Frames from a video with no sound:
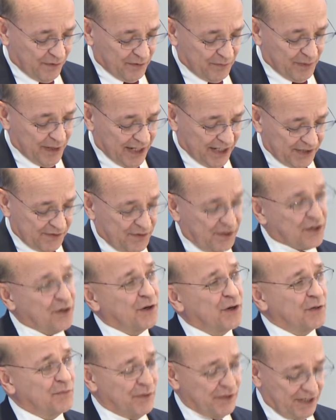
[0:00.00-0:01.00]
fund balance for
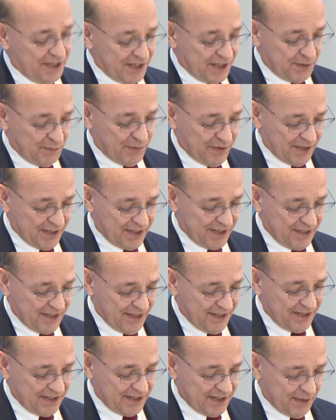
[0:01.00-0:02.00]
current participants
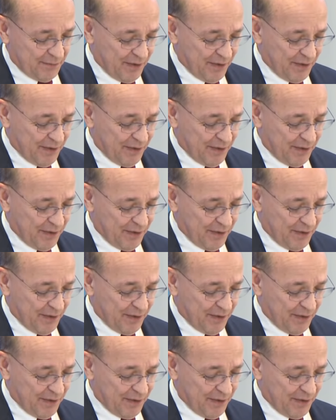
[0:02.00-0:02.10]
is